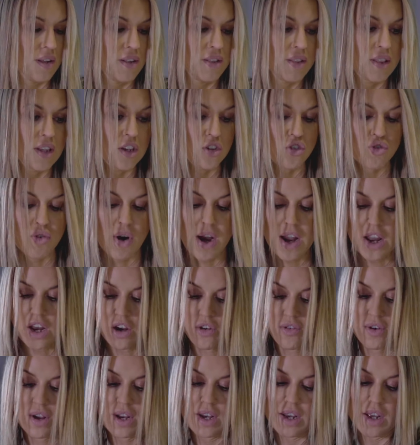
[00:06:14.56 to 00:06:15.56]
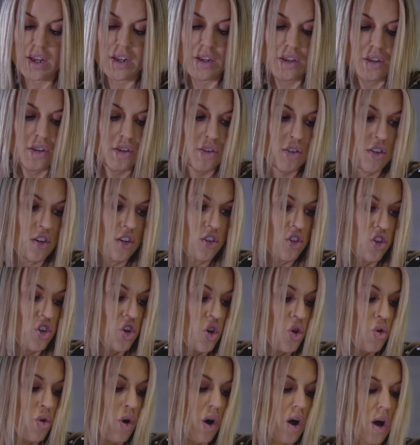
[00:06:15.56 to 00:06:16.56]
these dry ingredients
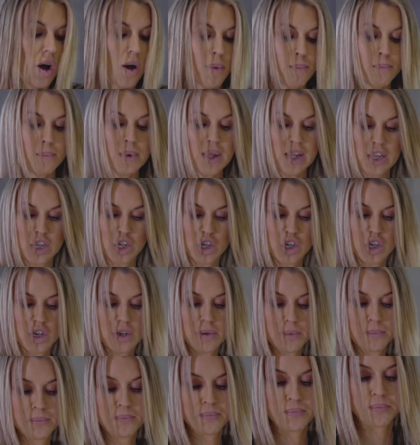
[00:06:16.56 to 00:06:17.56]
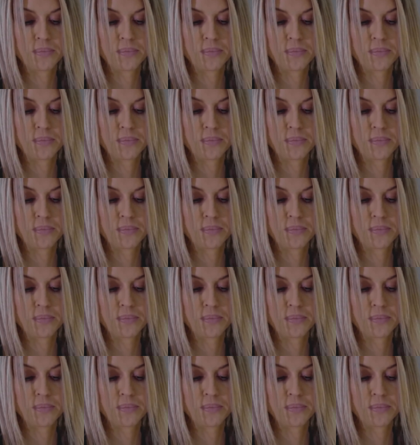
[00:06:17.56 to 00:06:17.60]
to our mixture.